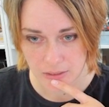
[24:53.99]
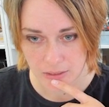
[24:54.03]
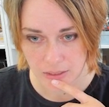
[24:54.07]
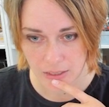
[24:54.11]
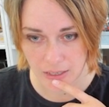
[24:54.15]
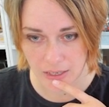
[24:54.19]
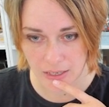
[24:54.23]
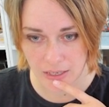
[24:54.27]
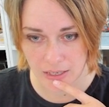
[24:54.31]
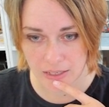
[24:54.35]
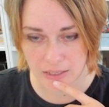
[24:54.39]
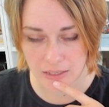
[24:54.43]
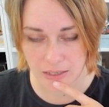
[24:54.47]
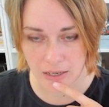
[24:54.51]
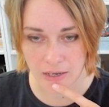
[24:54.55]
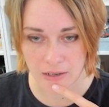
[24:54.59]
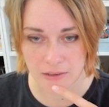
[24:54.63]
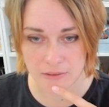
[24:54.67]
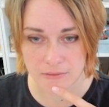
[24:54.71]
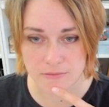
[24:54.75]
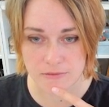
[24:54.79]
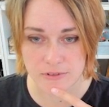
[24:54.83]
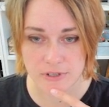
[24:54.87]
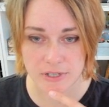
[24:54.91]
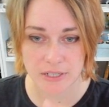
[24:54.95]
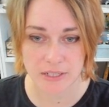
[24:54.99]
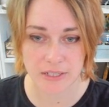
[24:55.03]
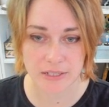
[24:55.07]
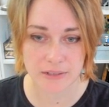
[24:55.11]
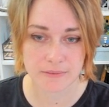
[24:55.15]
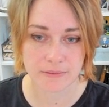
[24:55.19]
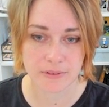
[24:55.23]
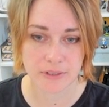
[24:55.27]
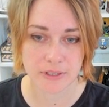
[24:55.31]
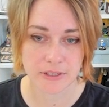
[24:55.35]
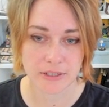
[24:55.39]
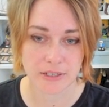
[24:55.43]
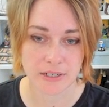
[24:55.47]
And I really,
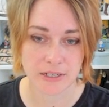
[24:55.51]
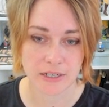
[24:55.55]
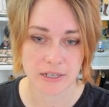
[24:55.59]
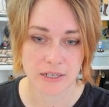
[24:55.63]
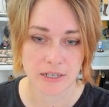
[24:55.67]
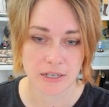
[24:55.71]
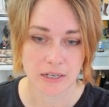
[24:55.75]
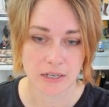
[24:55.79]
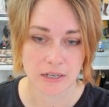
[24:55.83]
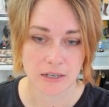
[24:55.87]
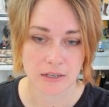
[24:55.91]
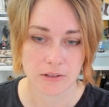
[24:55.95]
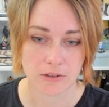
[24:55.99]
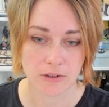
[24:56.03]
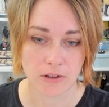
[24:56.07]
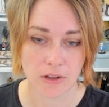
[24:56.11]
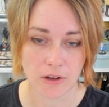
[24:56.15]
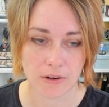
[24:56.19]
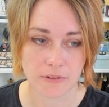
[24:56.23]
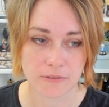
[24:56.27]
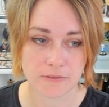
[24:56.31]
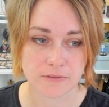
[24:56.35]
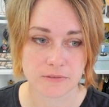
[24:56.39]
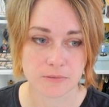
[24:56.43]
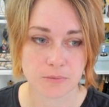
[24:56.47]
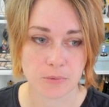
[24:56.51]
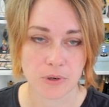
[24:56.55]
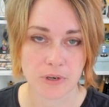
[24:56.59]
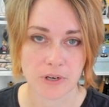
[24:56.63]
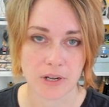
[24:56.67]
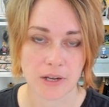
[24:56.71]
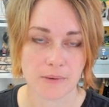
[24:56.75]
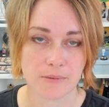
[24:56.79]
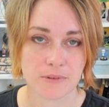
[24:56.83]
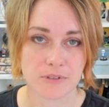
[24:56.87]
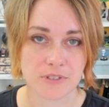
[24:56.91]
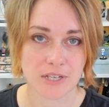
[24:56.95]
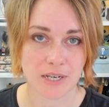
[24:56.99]
really loved what I
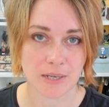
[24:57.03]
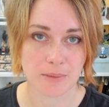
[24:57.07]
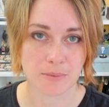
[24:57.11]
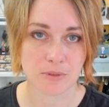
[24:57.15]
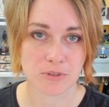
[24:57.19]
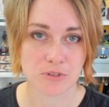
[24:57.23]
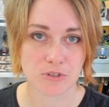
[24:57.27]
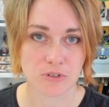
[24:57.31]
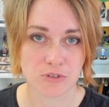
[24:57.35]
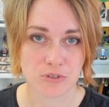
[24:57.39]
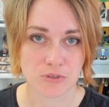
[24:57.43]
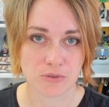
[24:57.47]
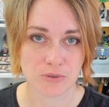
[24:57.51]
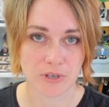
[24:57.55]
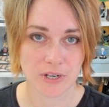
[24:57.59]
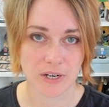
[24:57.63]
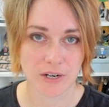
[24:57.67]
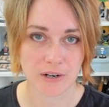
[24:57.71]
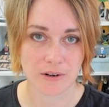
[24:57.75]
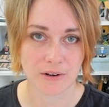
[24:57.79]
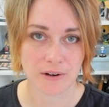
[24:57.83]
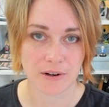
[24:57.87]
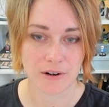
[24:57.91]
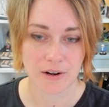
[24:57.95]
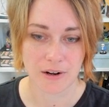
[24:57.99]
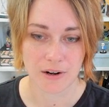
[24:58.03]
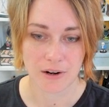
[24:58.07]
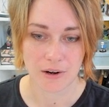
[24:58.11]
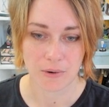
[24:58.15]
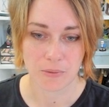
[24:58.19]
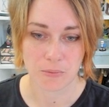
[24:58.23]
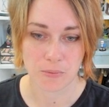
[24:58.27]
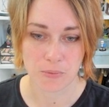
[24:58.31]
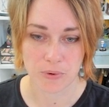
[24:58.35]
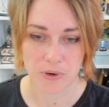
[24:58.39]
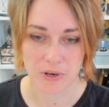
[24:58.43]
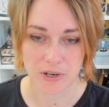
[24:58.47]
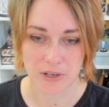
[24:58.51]
was able to do here
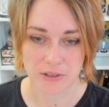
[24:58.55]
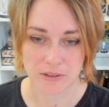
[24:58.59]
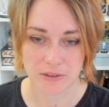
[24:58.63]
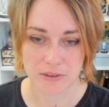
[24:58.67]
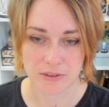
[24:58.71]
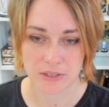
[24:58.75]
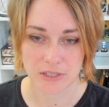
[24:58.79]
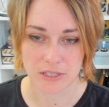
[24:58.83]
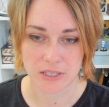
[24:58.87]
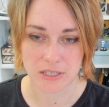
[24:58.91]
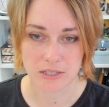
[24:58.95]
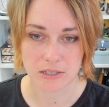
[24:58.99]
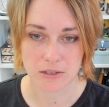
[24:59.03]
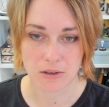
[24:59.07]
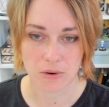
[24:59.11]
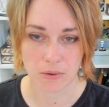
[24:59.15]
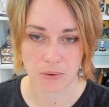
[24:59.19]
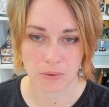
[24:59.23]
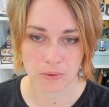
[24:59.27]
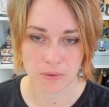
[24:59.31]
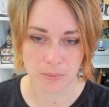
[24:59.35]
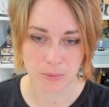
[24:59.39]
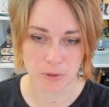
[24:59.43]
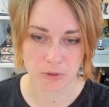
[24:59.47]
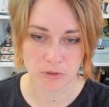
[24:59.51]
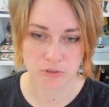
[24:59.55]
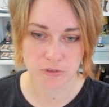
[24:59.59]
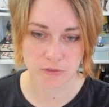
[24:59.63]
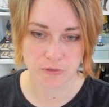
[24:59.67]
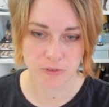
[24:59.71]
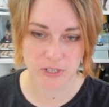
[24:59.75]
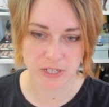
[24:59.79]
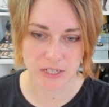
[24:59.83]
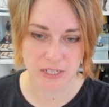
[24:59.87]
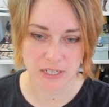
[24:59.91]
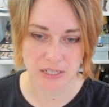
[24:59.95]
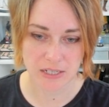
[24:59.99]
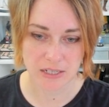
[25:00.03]
with the almost
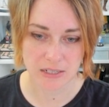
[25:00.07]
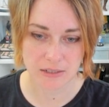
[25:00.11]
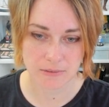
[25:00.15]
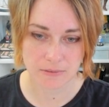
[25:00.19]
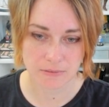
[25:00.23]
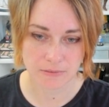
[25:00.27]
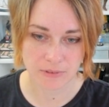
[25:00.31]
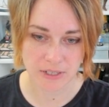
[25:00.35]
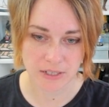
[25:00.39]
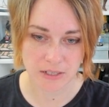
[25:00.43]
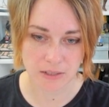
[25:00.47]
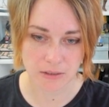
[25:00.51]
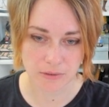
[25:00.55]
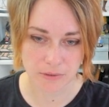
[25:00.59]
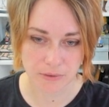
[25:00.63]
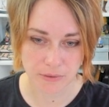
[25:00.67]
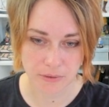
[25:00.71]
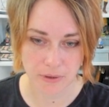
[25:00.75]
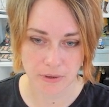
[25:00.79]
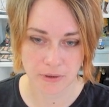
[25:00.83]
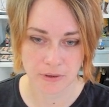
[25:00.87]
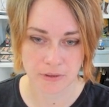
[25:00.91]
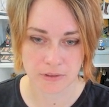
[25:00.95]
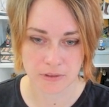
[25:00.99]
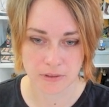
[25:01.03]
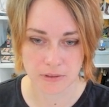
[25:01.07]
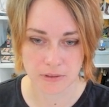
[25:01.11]
3D render look on